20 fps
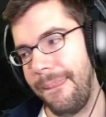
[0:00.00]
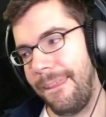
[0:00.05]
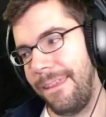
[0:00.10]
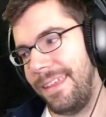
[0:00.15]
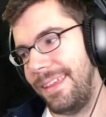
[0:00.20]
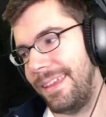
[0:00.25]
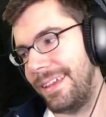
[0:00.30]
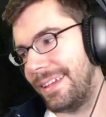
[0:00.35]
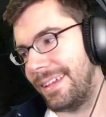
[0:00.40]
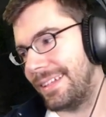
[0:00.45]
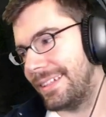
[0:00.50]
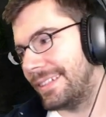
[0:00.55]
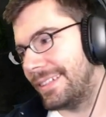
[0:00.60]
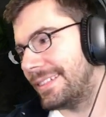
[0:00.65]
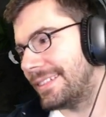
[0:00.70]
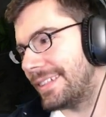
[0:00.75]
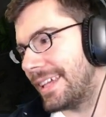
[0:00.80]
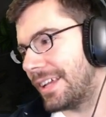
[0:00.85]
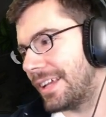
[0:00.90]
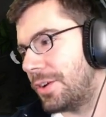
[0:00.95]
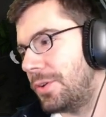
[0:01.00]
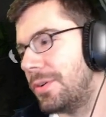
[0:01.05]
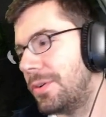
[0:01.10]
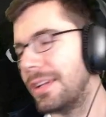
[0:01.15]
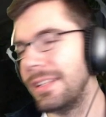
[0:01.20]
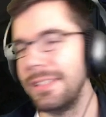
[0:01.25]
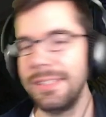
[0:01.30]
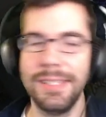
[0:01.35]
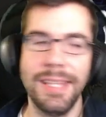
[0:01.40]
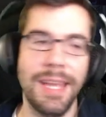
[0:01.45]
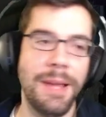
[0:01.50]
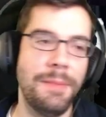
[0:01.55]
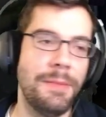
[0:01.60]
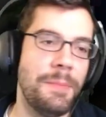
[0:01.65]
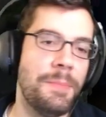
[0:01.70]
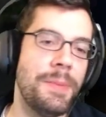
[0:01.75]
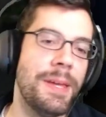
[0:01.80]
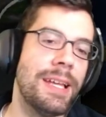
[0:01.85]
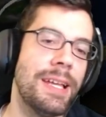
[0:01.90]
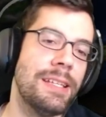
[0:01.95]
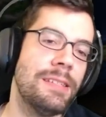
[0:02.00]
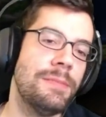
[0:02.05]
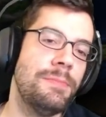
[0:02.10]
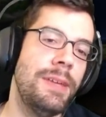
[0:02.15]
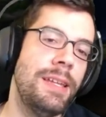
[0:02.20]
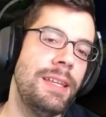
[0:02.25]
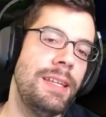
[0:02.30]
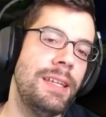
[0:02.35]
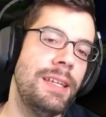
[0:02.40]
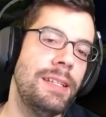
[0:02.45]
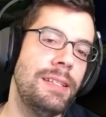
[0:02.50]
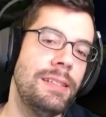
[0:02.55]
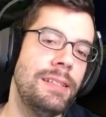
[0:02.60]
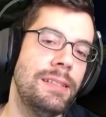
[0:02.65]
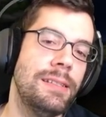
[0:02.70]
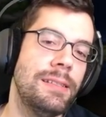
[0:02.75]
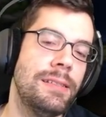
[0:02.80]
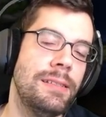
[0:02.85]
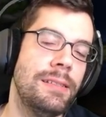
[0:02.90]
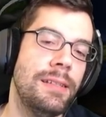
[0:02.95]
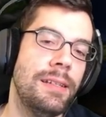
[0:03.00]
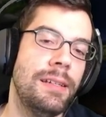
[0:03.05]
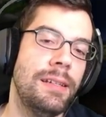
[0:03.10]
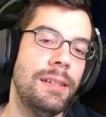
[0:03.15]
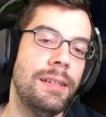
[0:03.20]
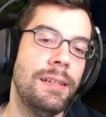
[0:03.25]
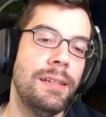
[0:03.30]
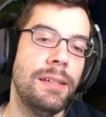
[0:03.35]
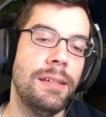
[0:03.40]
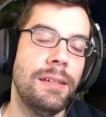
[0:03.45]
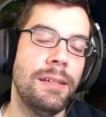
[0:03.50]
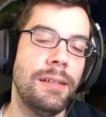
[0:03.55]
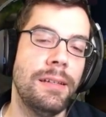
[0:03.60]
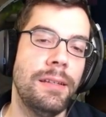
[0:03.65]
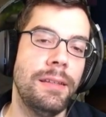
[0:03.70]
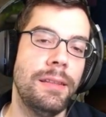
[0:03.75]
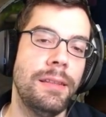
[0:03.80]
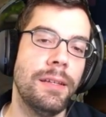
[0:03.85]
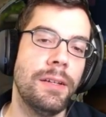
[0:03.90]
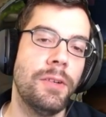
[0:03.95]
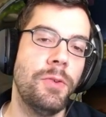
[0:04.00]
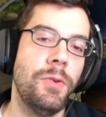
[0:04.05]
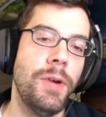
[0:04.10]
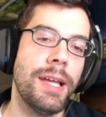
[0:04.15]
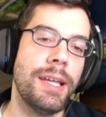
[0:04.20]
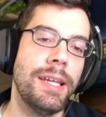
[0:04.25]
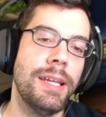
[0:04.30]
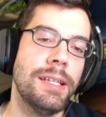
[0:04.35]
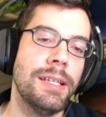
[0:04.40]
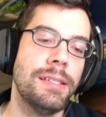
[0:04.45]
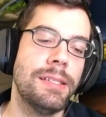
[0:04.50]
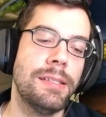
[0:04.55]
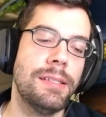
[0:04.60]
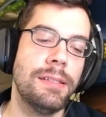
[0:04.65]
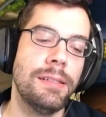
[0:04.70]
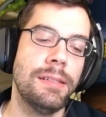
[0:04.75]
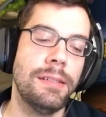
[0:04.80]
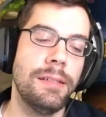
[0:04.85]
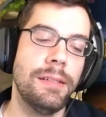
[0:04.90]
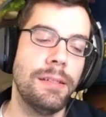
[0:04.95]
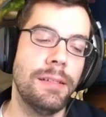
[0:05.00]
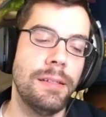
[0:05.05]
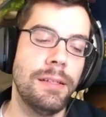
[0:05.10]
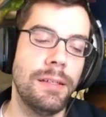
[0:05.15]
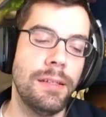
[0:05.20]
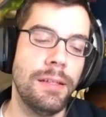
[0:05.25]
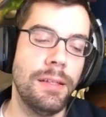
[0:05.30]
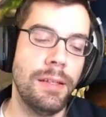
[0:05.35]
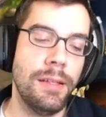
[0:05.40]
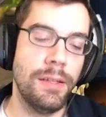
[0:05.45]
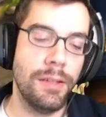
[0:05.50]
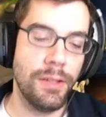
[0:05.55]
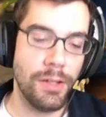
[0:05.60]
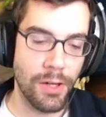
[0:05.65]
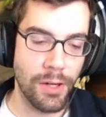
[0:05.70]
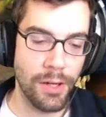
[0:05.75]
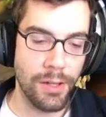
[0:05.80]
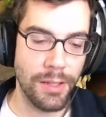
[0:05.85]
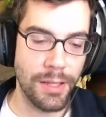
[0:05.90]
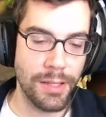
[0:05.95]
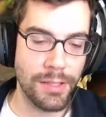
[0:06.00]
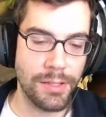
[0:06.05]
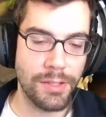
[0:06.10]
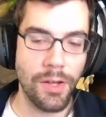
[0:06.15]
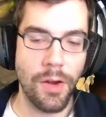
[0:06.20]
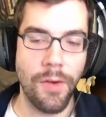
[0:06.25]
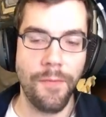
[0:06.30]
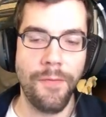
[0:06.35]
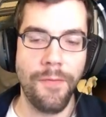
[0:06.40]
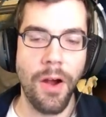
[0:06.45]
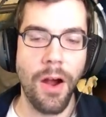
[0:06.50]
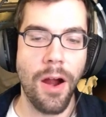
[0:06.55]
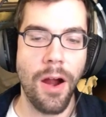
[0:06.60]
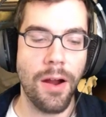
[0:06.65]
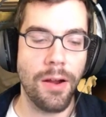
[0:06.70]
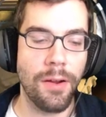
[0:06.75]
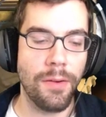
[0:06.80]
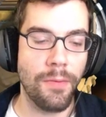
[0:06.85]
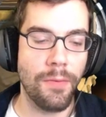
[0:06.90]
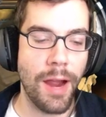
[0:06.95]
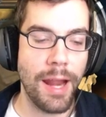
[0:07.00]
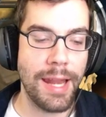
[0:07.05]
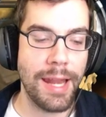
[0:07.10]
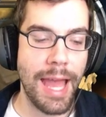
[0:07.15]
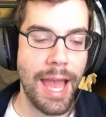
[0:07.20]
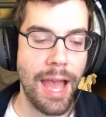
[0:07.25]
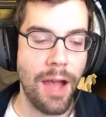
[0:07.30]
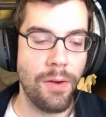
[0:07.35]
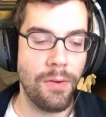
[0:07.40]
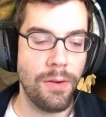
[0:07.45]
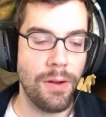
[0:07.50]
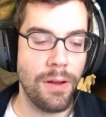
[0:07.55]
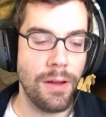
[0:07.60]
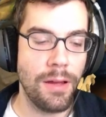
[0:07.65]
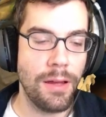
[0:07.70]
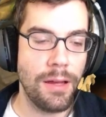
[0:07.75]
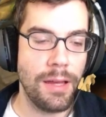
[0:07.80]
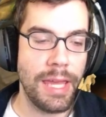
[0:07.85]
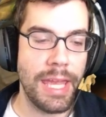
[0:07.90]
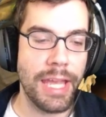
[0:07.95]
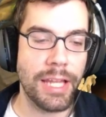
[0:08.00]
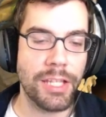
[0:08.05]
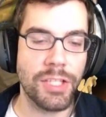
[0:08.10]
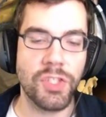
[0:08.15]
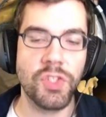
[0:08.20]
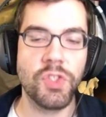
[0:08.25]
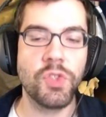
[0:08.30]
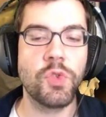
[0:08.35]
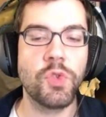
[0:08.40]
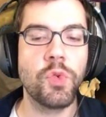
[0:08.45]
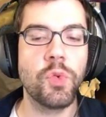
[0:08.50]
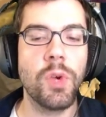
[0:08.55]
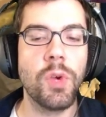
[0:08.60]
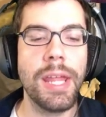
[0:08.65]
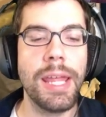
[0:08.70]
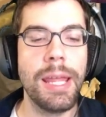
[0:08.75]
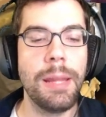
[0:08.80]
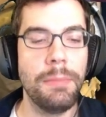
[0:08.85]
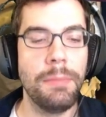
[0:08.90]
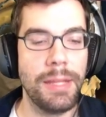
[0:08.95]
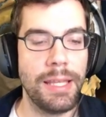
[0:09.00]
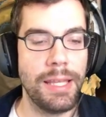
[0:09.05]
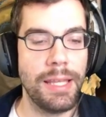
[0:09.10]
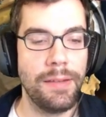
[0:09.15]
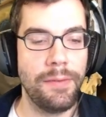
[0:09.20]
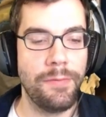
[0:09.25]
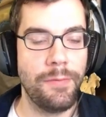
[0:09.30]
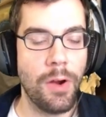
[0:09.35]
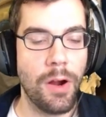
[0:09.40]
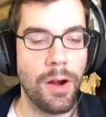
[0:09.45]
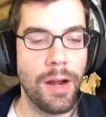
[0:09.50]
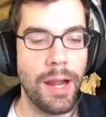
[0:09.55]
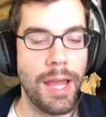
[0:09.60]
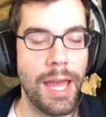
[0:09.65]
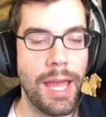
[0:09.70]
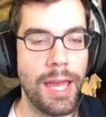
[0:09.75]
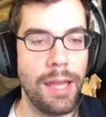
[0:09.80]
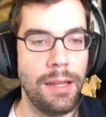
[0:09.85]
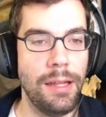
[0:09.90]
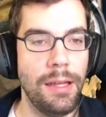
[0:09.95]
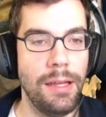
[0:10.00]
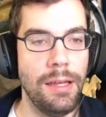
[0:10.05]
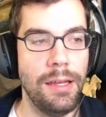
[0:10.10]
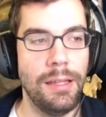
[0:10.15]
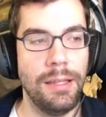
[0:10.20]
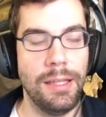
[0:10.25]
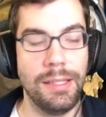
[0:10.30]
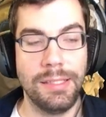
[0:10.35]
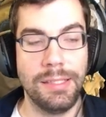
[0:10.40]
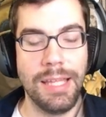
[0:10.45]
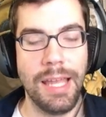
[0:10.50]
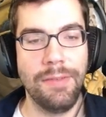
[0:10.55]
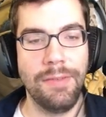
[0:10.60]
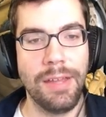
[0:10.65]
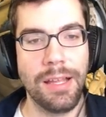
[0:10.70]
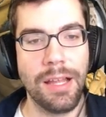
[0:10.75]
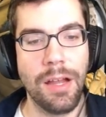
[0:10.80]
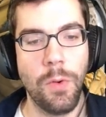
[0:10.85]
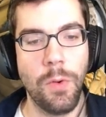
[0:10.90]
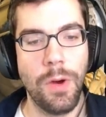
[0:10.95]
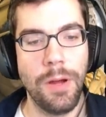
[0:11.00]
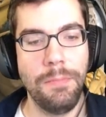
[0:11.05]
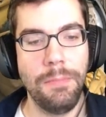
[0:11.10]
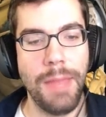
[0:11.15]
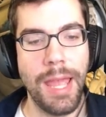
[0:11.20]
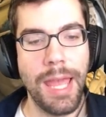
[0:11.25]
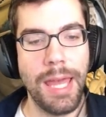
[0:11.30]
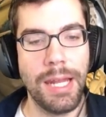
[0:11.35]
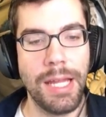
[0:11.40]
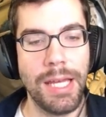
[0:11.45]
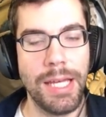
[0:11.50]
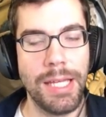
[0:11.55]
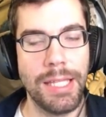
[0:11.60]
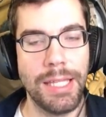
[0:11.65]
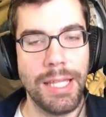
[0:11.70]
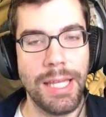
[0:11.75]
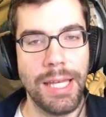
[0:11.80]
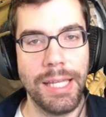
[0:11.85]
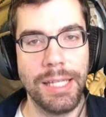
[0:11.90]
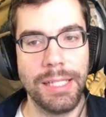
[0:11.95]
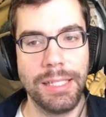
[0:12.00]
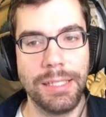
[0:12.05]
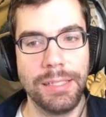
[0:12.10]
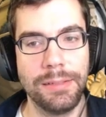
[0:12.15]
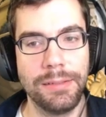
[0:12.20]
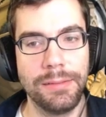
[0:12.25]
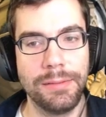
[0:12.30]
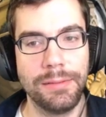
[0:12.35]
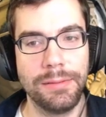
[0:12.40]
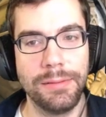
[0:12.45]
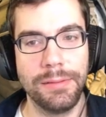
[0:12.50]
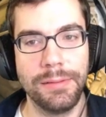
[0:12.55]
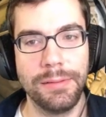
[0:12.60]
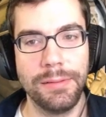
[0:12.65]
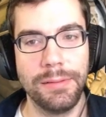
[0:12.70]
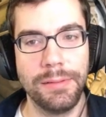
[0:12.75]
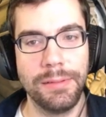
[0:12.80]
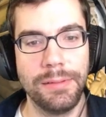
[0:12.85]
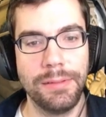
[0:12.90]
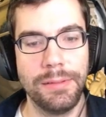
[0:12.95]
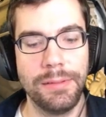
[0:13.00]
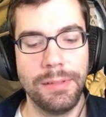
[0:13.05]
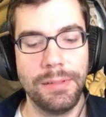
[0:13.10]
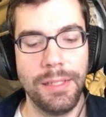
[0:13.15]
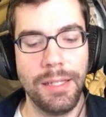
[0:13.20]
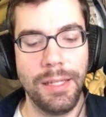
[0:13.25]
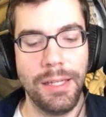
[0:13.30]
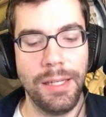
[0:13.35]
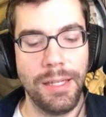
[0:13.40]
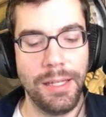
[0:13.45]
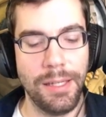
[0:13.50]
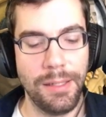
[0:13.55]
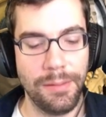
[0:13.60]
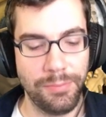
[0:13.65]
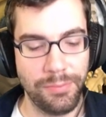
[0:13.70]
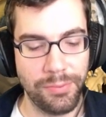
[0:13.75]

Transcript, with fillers: Ugh. It's like who can slam the biggest minion the quickest, the earliest. So far, right now, extremely far ahead. Unless they have like a one mana like uh